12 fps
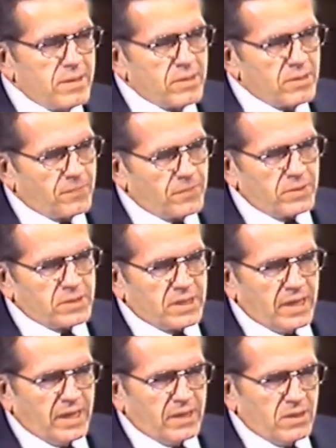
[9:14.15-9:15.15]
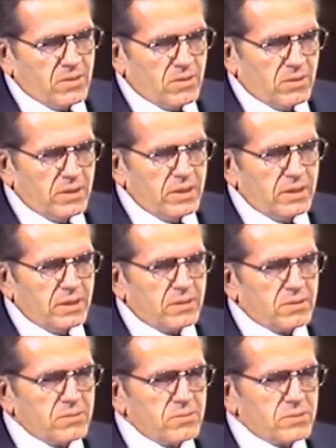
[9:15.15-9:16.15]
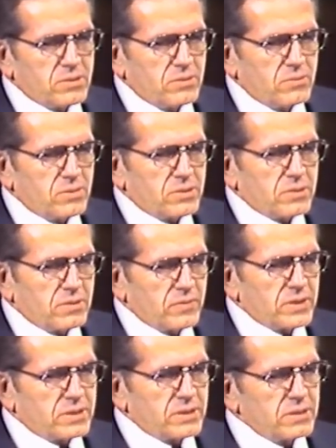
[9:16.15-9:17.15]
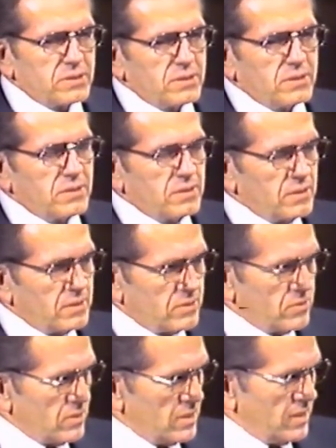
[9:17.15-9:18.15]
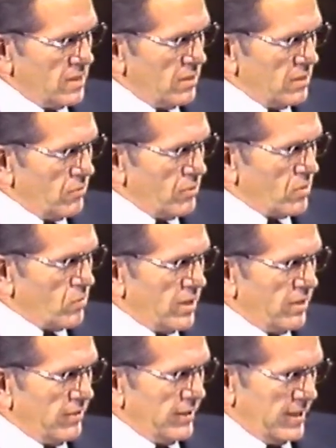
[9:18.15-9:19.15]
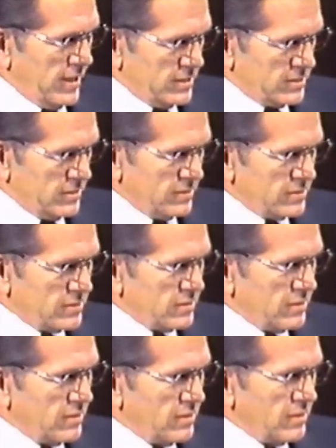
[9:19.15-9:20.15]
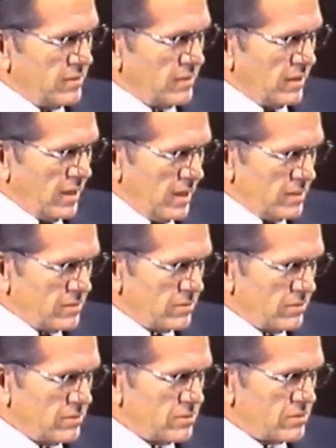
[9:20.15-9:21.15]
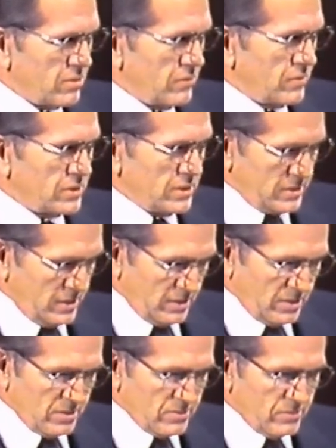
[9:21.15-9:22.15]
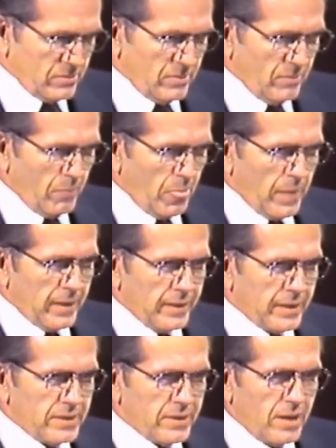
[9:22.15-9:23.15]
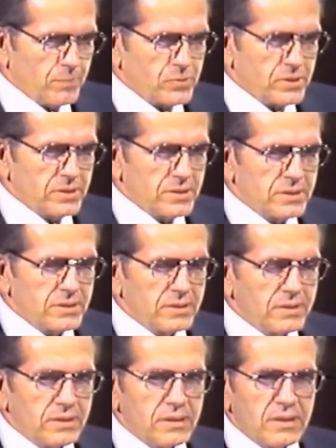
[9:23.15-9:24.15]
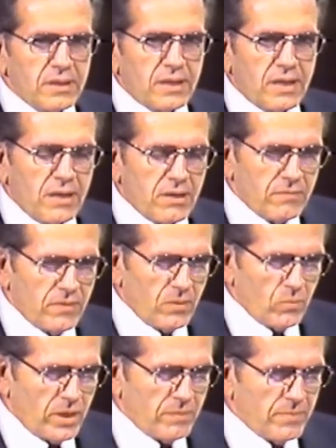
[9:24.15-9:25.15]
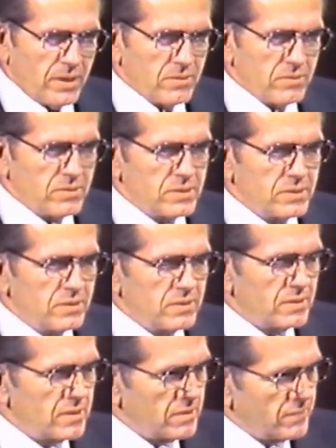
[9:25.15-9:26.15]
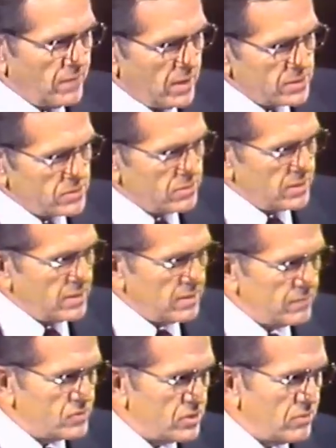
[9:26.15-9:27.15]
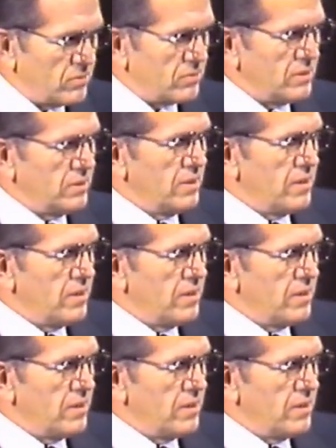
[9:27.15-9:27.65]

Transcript: The first category includes those services that ordinarily require a license. The licensed services include adoptions, the care of unwed mothers, the foster care of children,